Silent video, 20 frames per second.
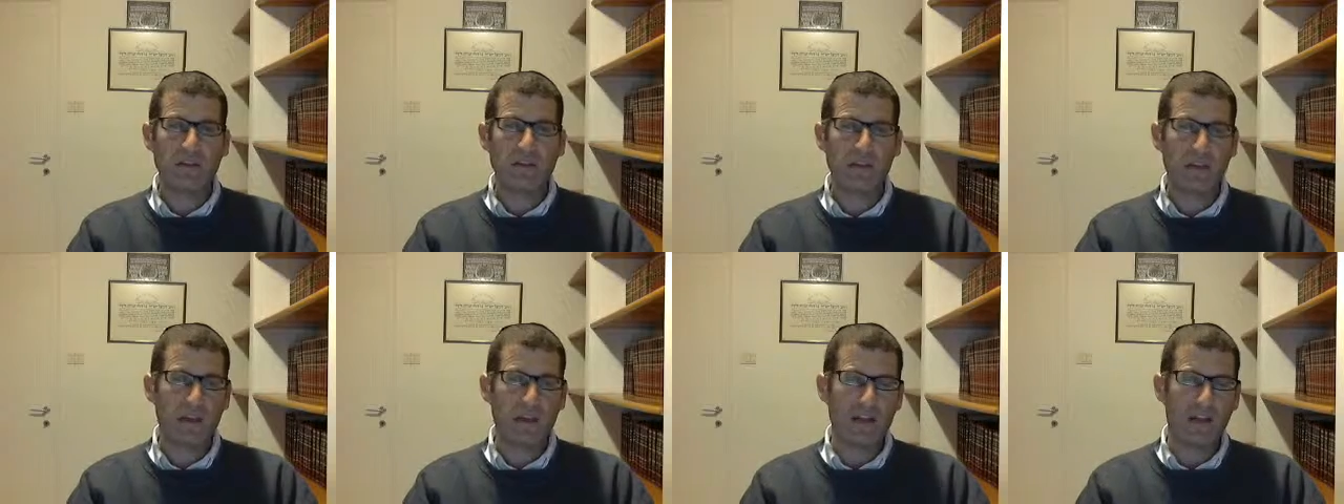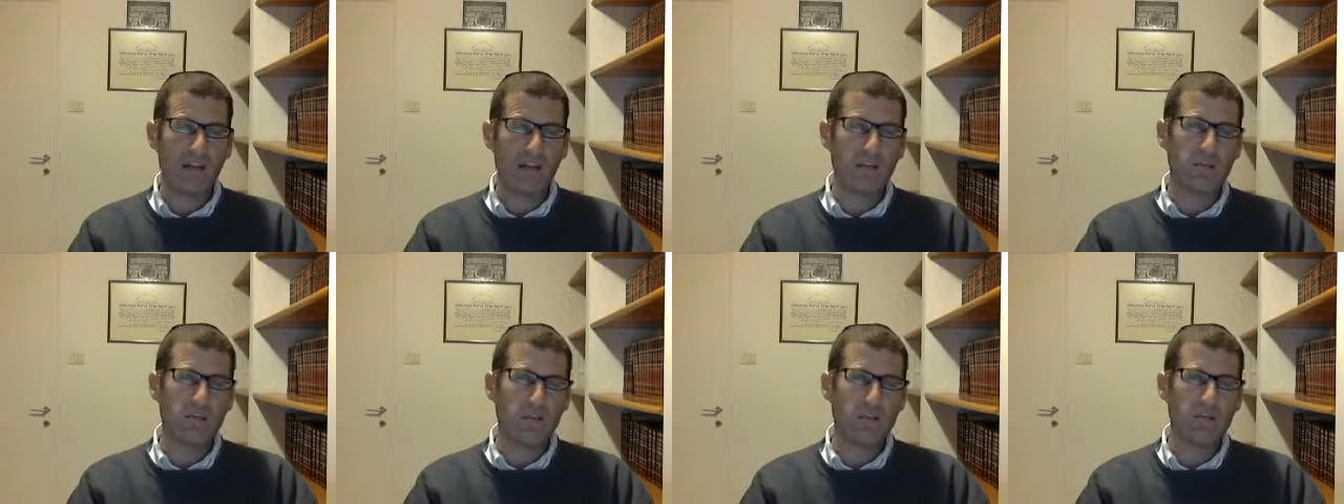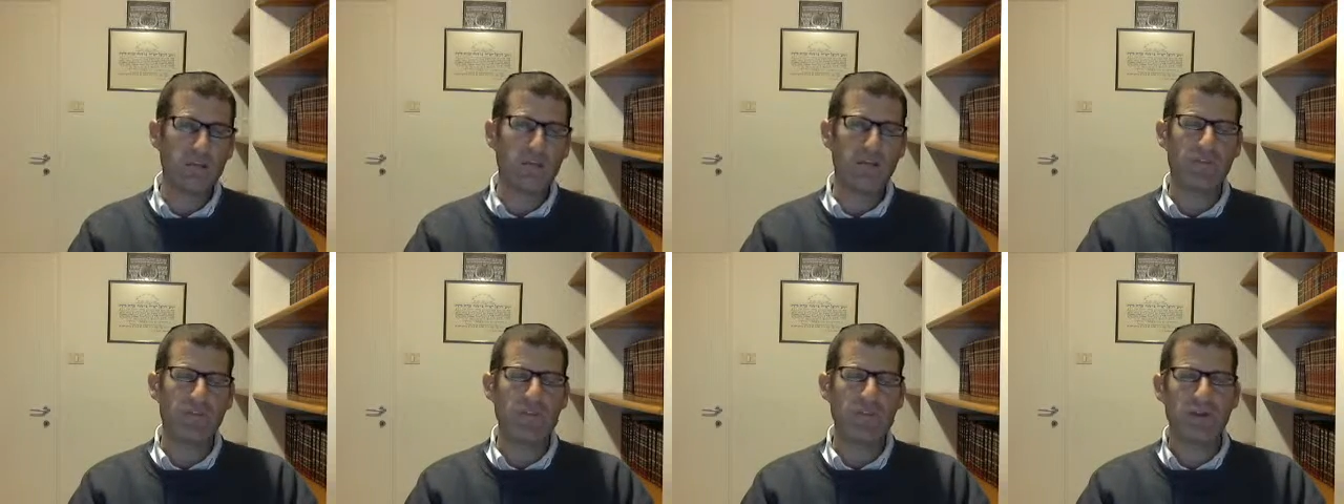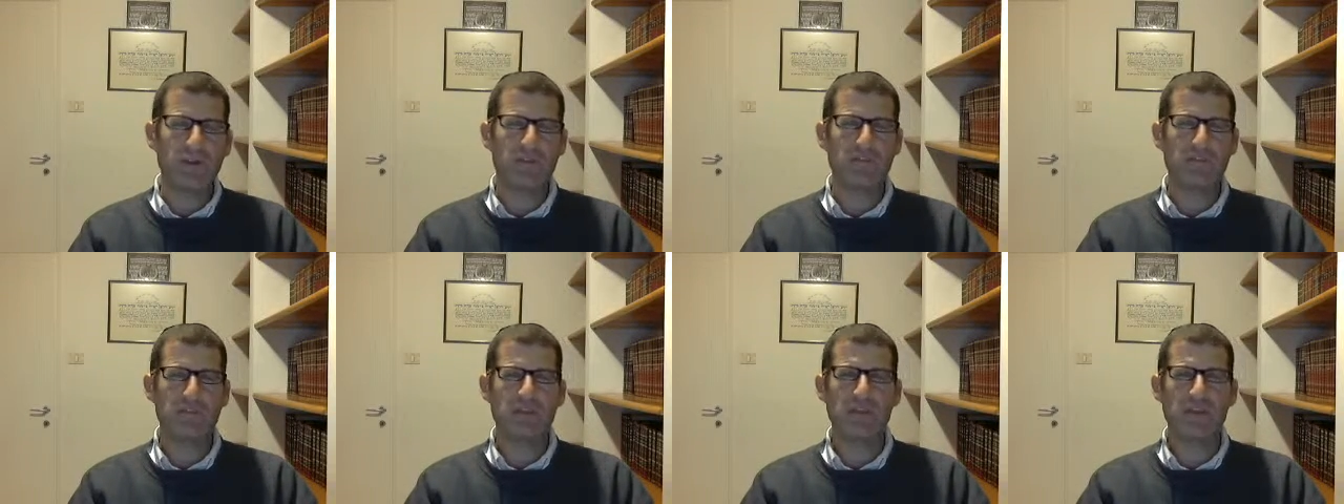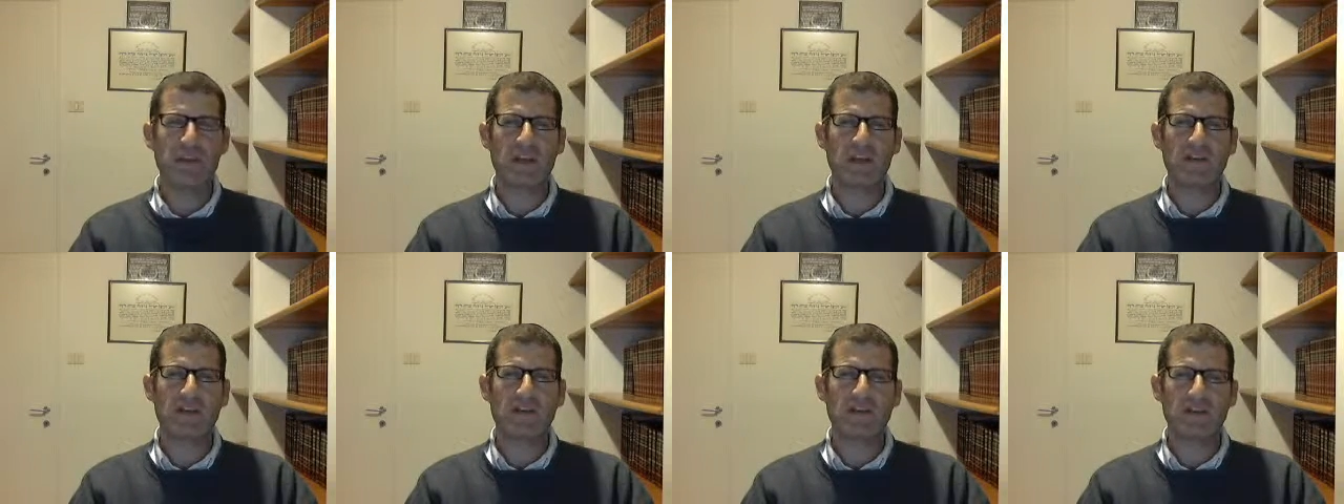that I don't hear my father
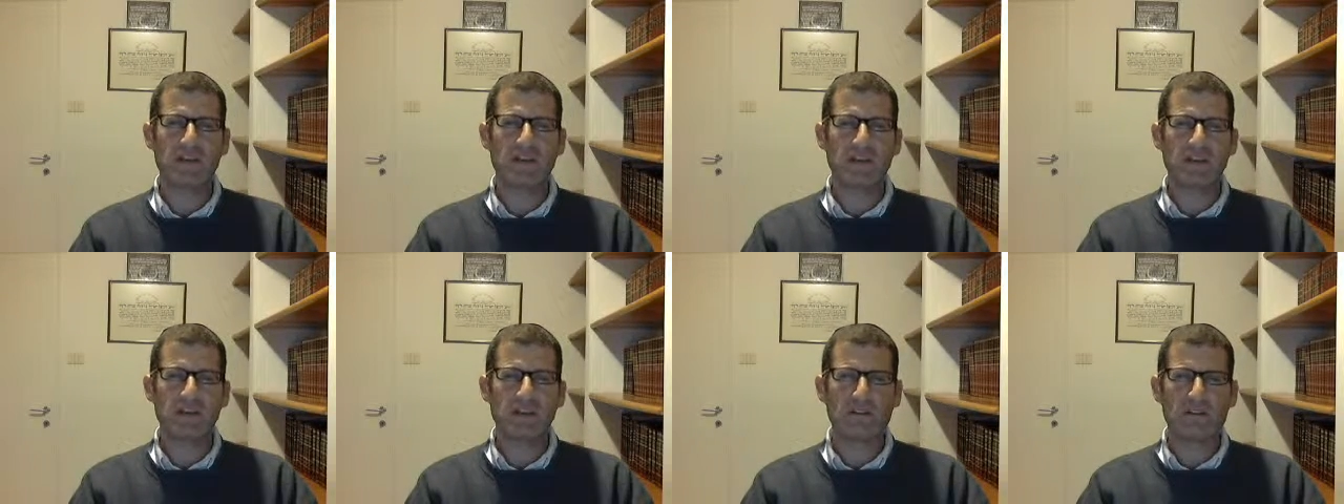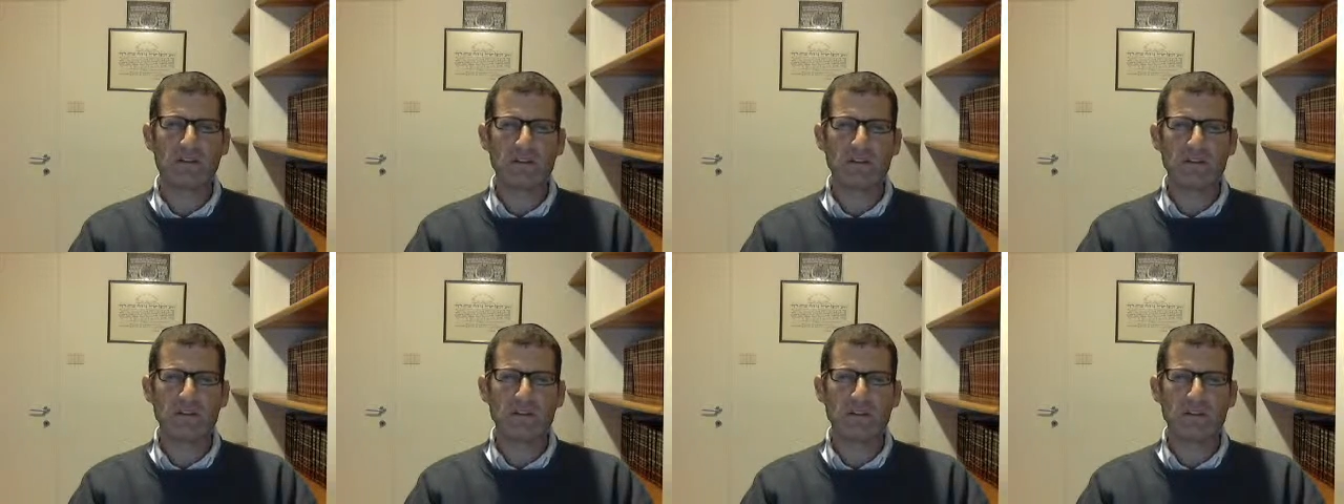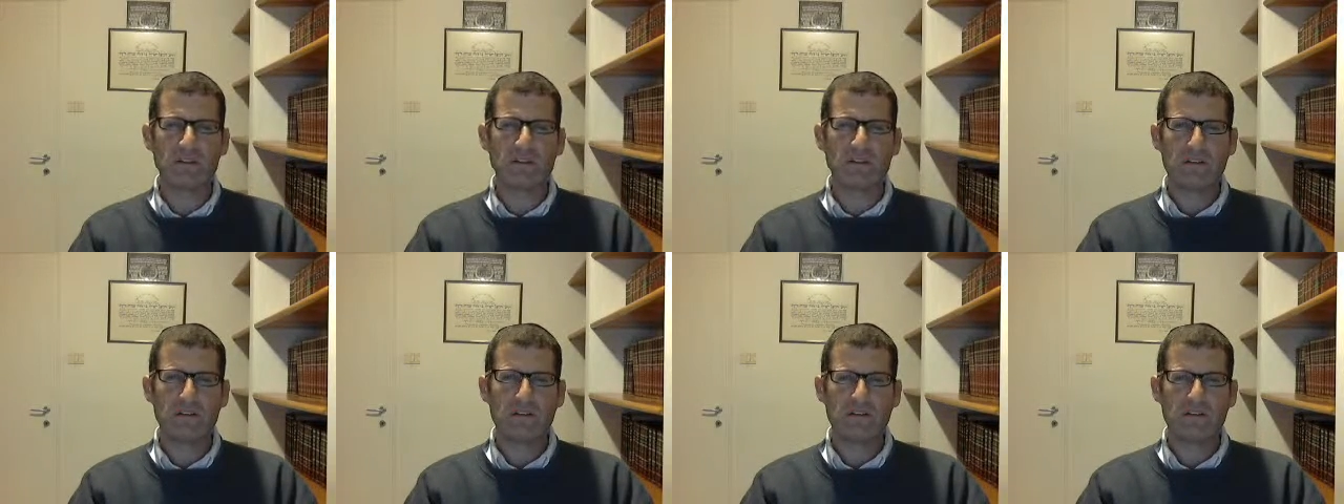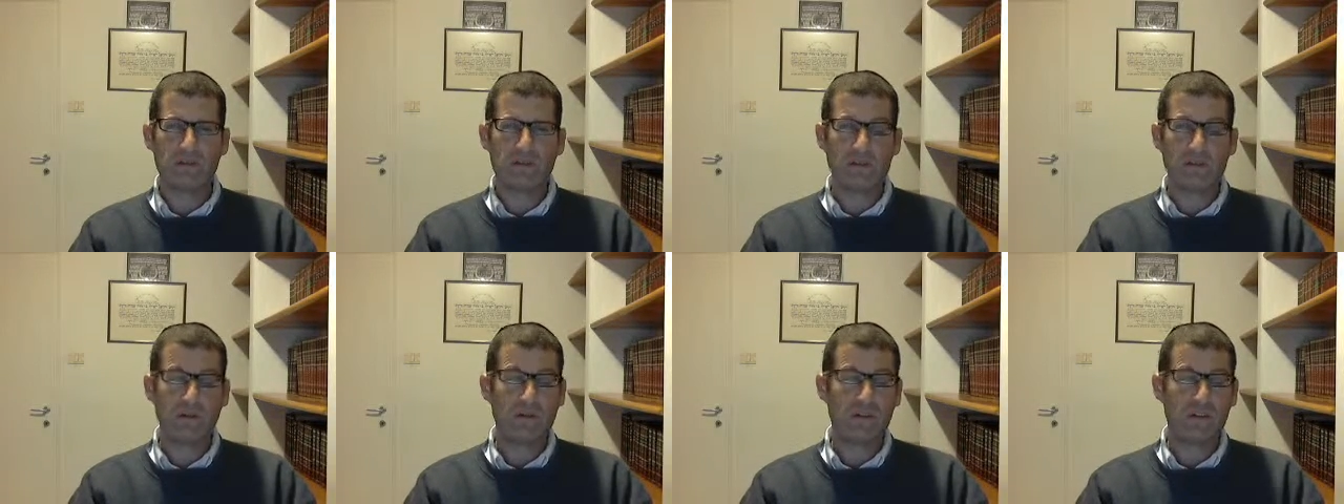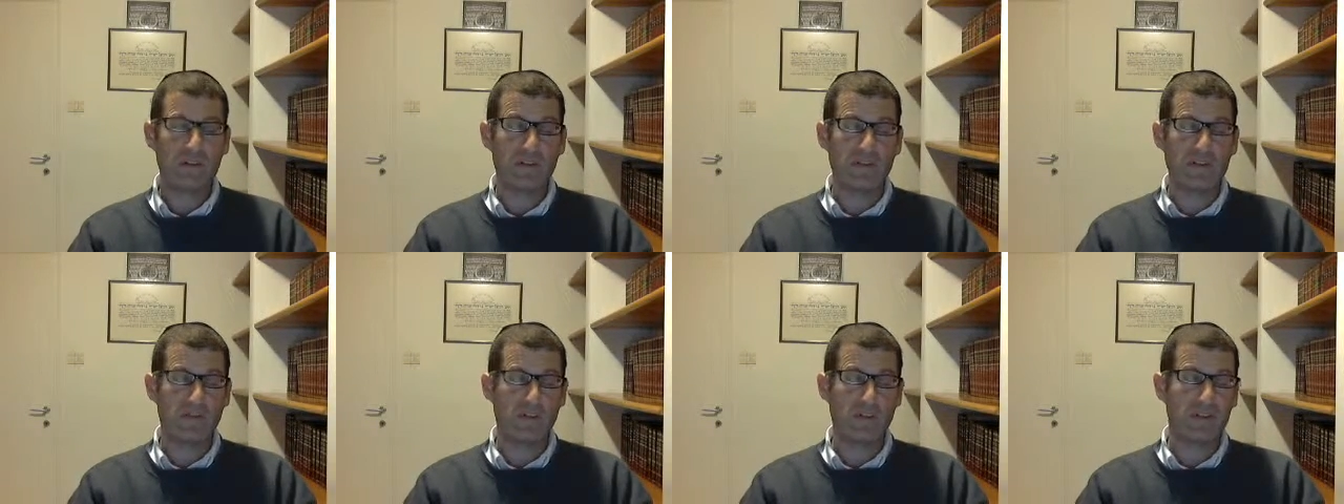rejecting it. So we don't
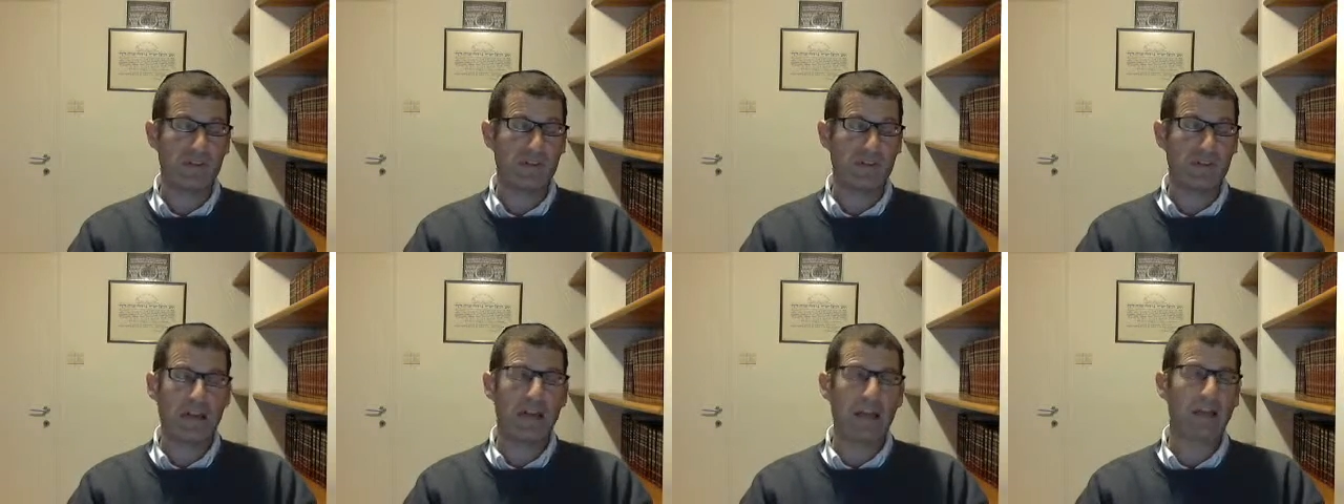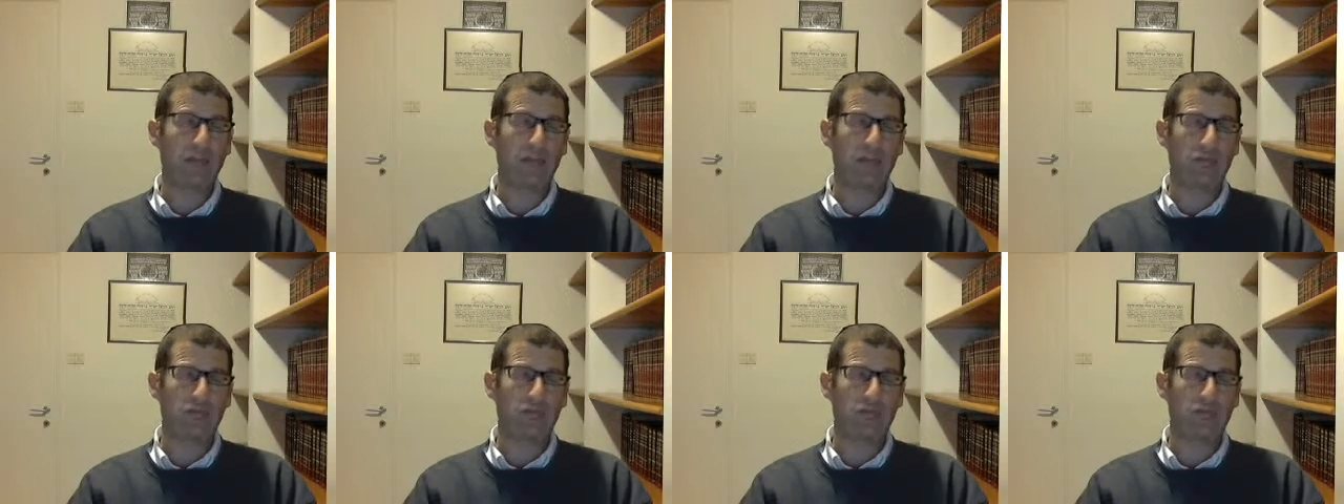need the father's active